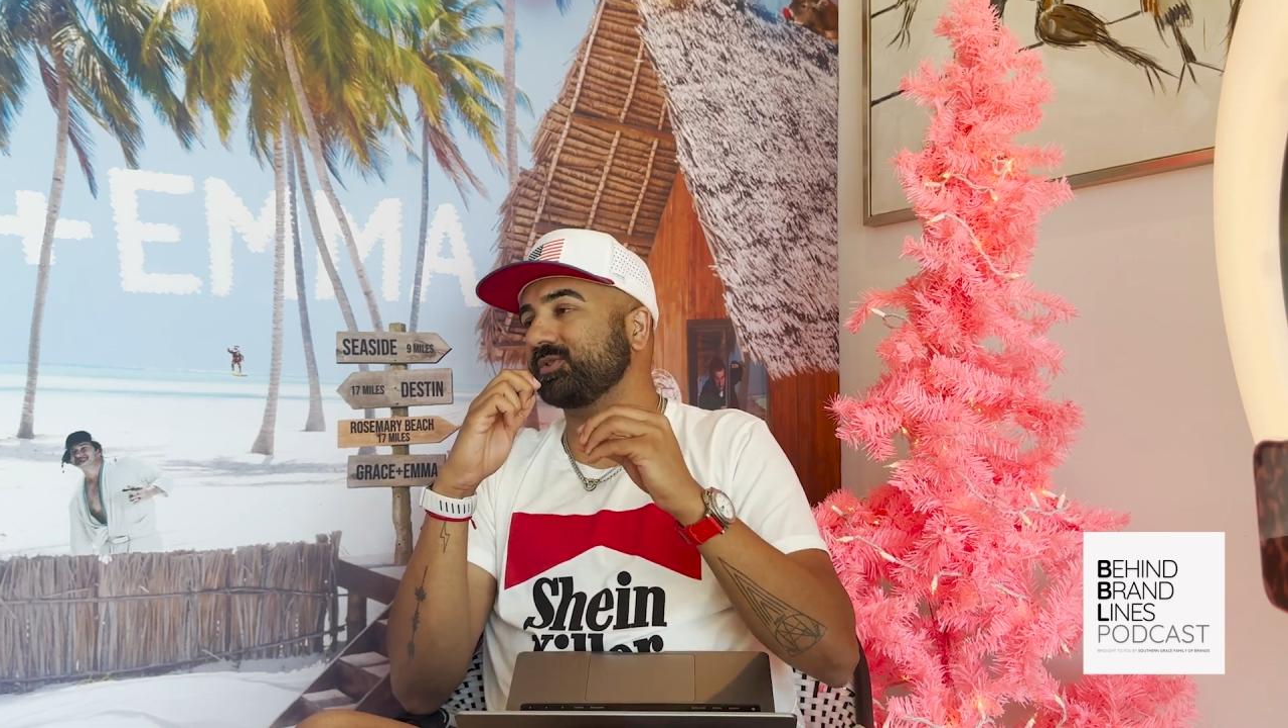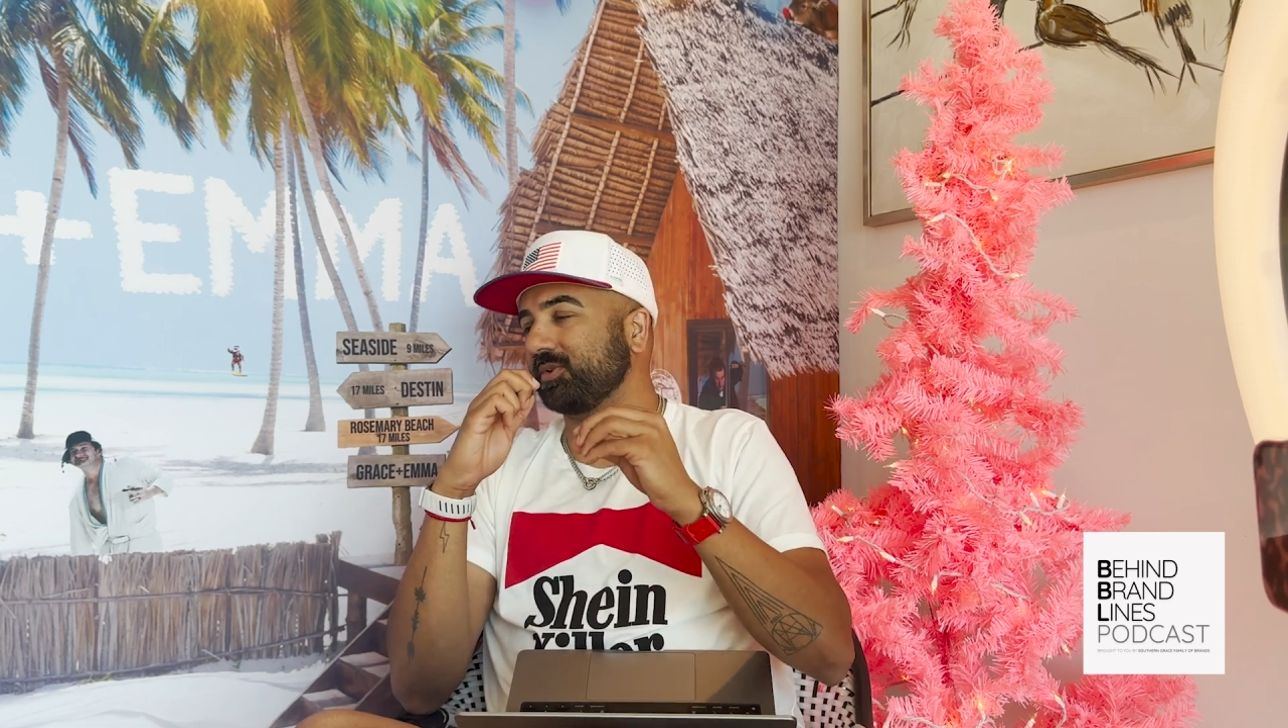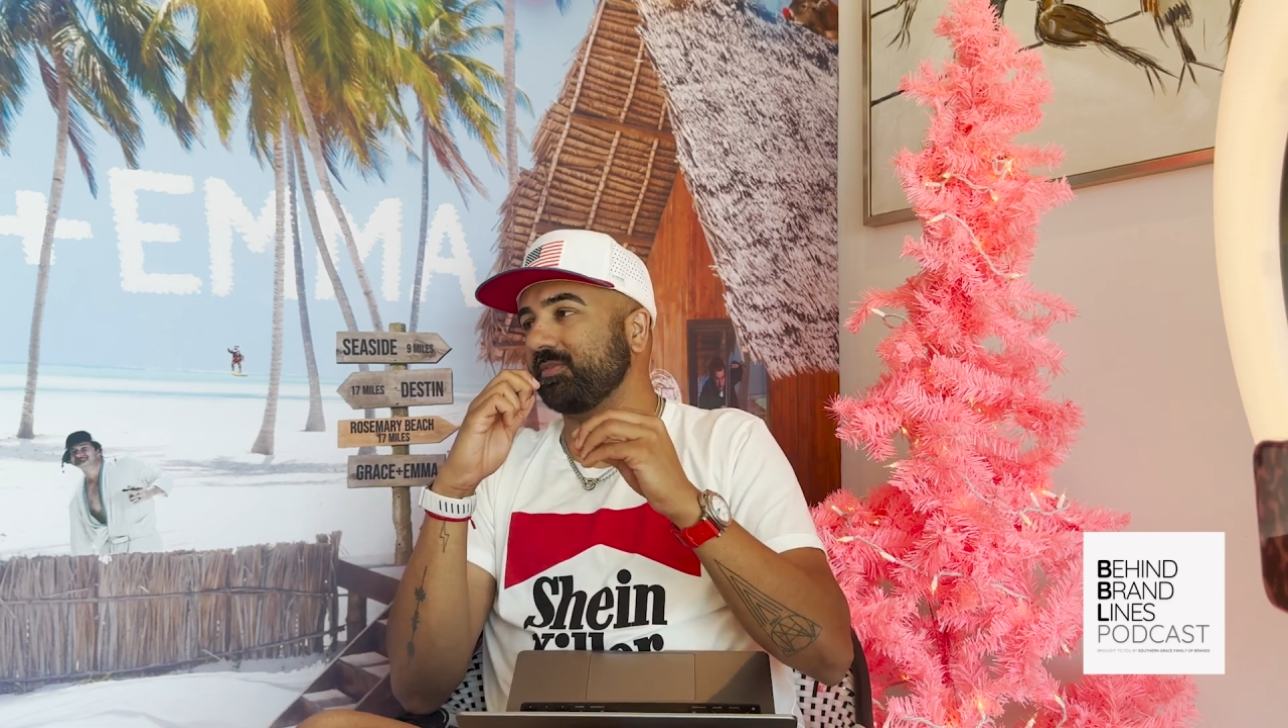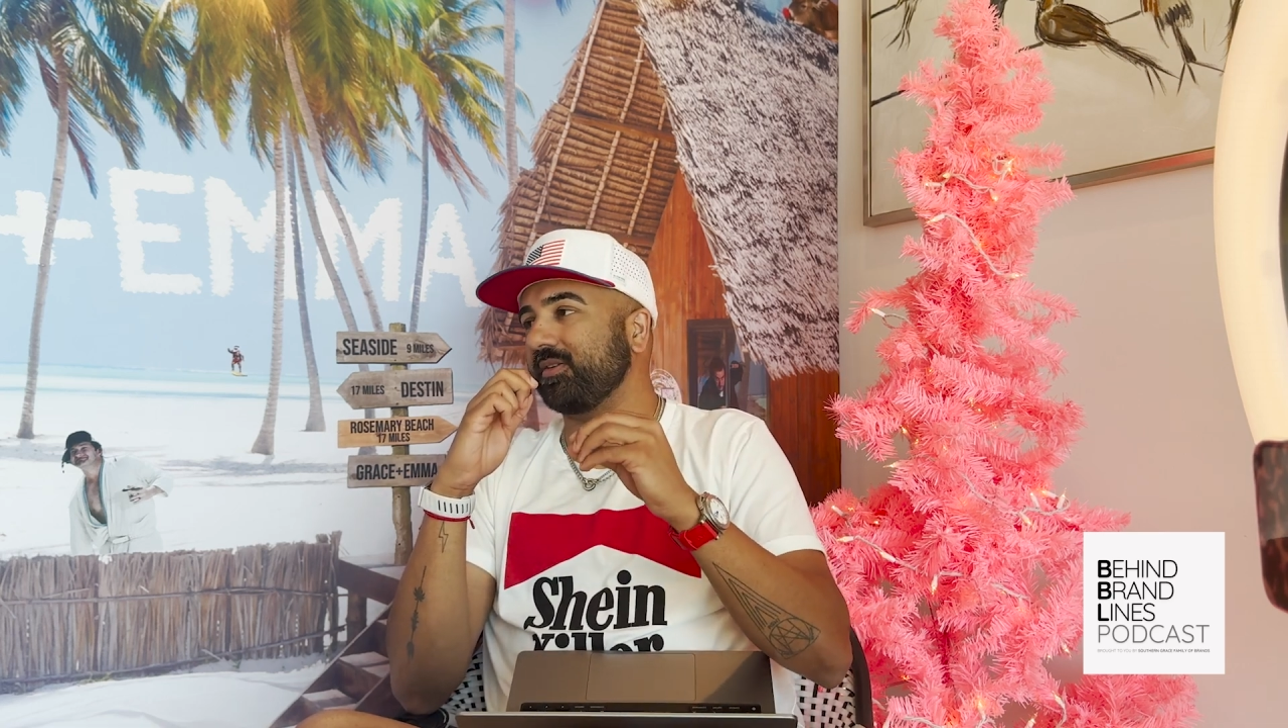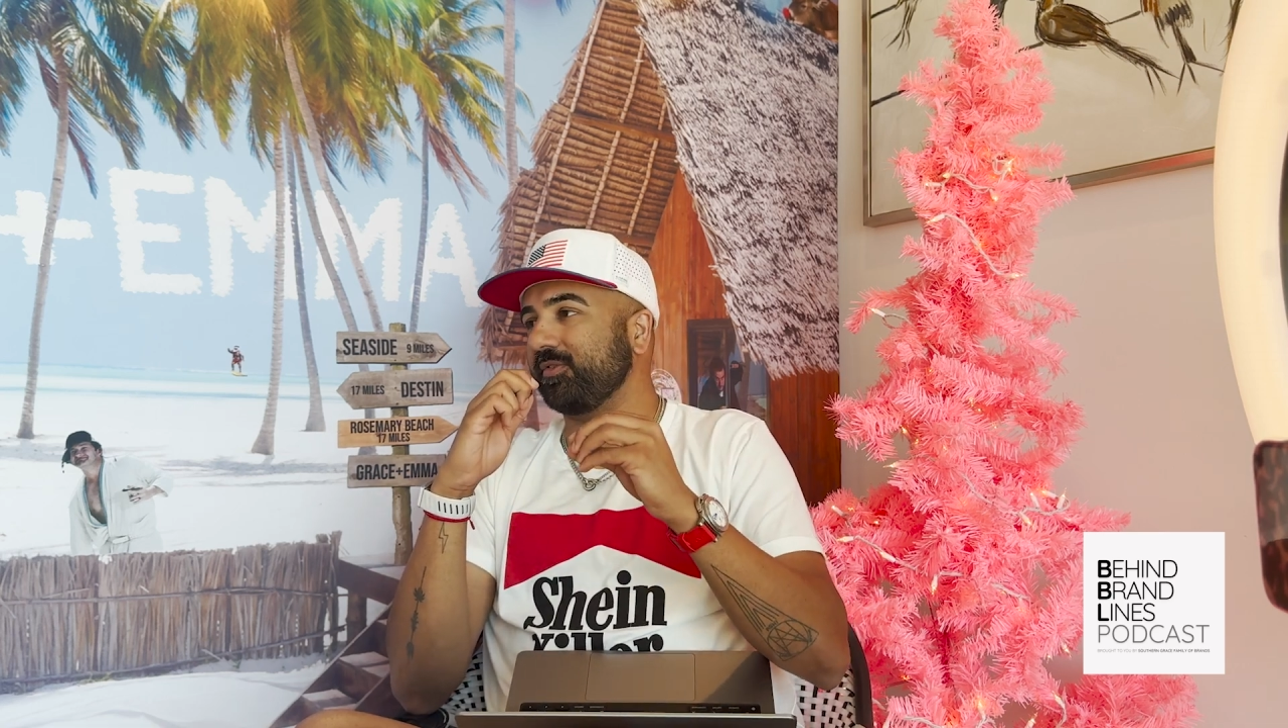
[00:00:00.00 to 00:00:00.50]

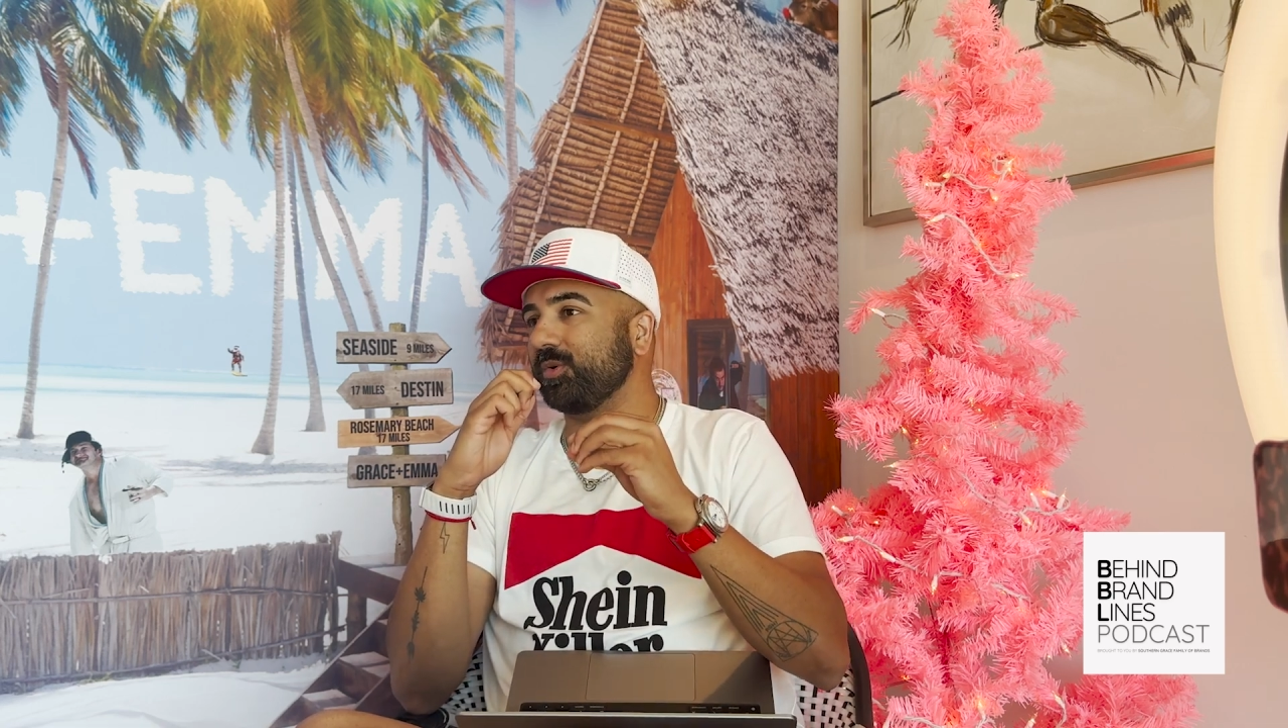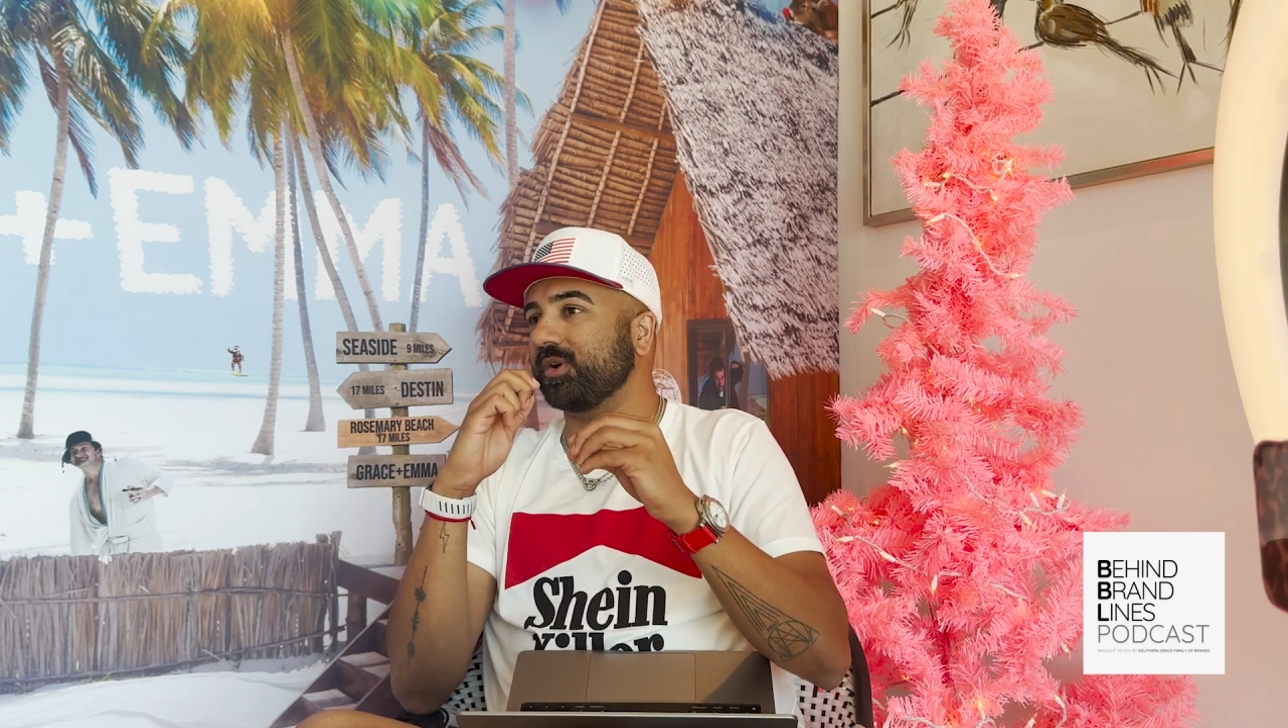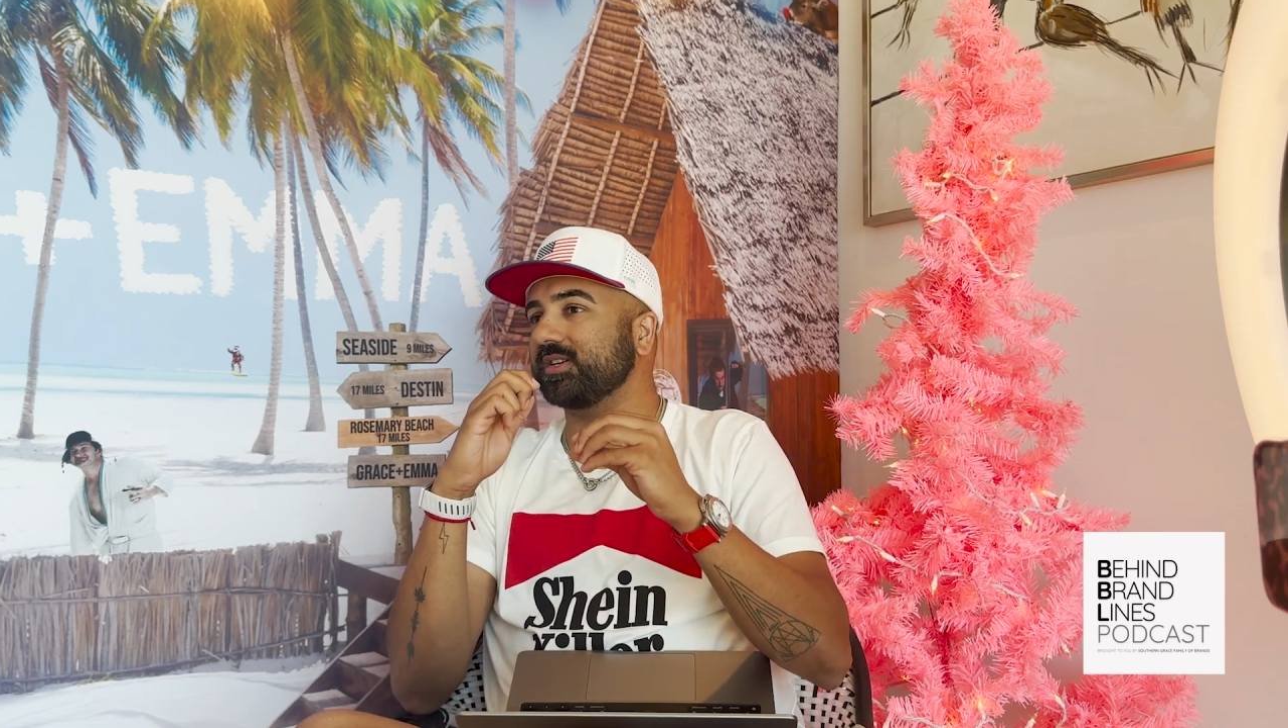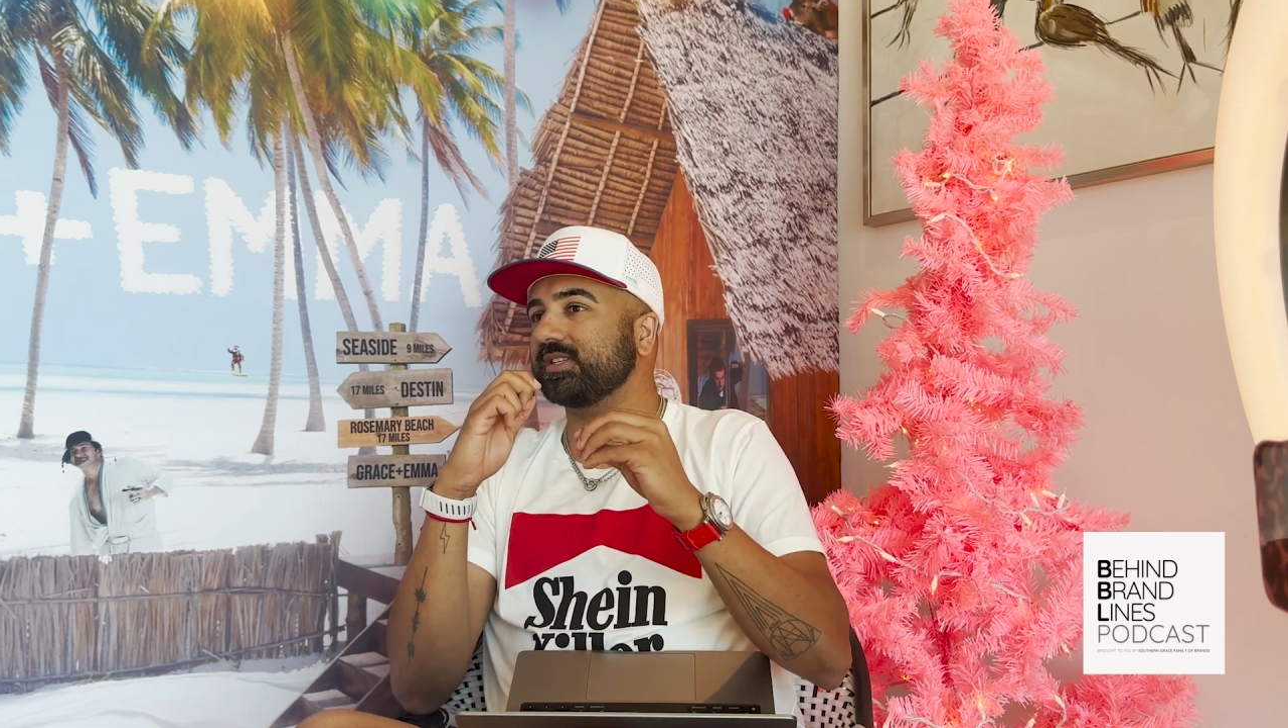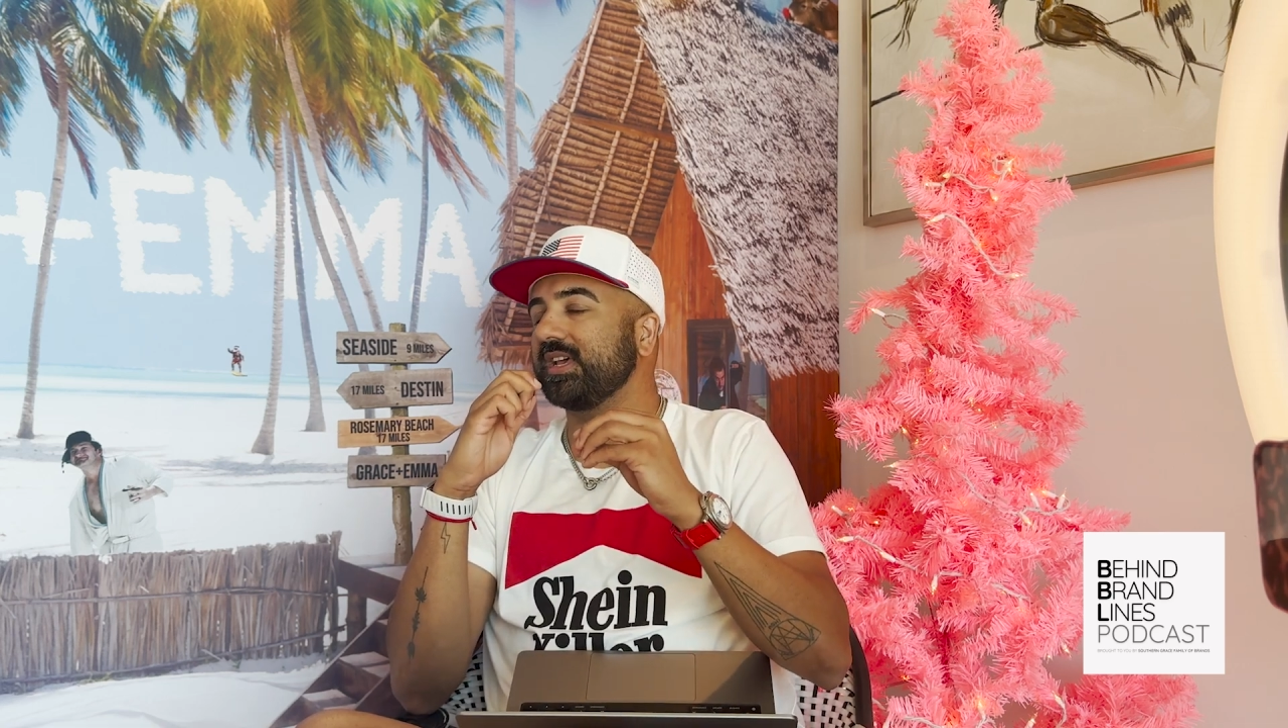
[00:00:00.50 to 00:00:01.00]
with my
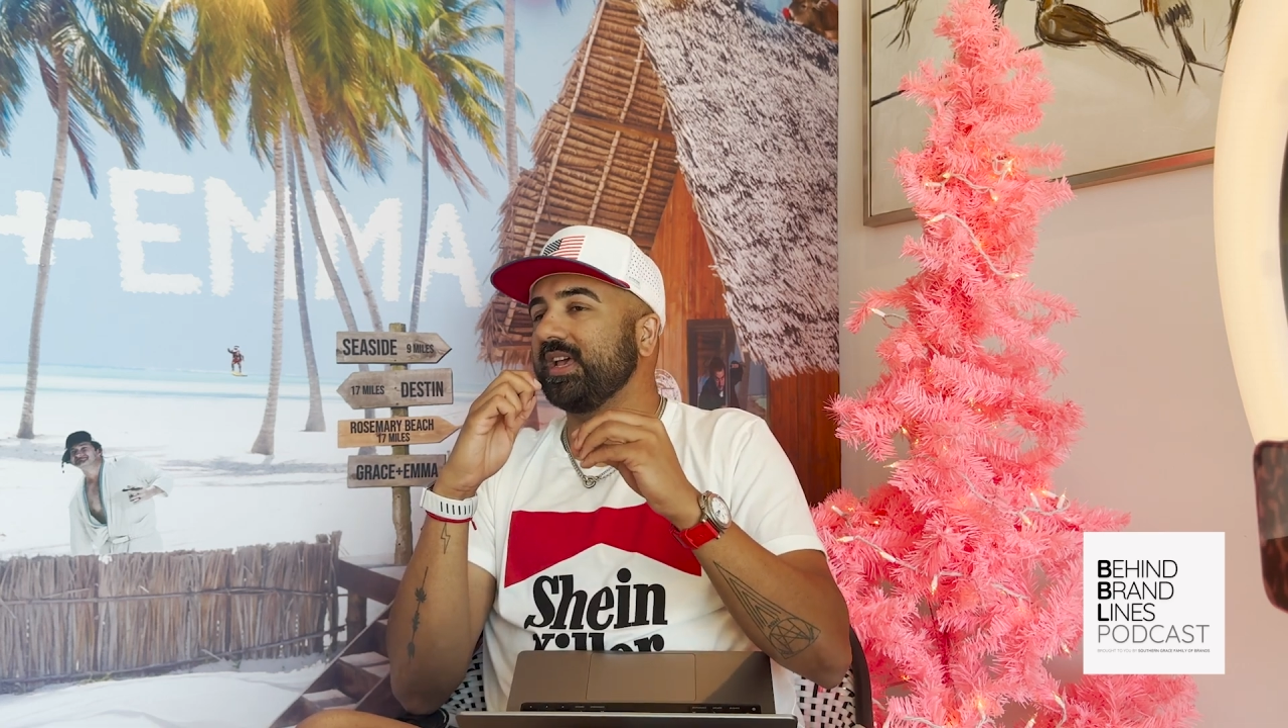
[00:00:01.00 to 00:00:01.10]
viewers?